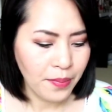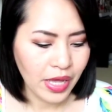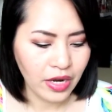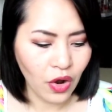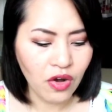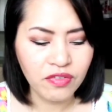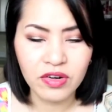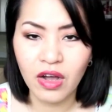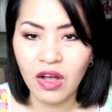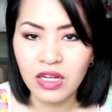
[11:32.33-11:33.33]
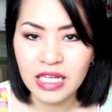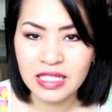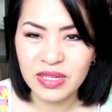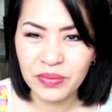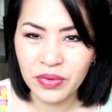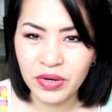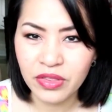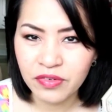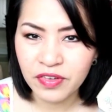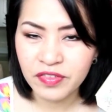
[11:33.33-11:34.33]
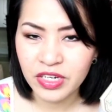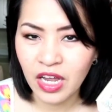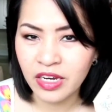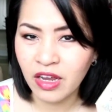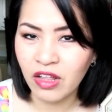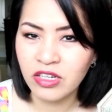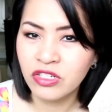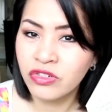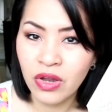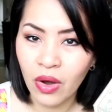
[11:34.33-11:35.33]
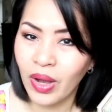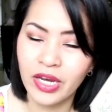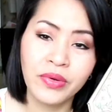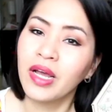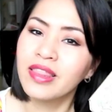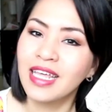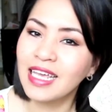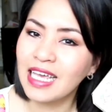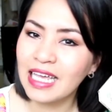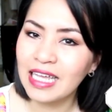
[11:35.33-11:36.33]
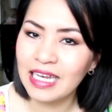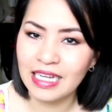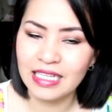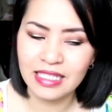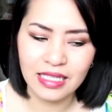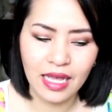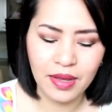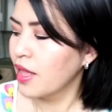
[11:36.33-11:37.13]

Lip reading: But overall, is it worth your $59? No, I do not think it is.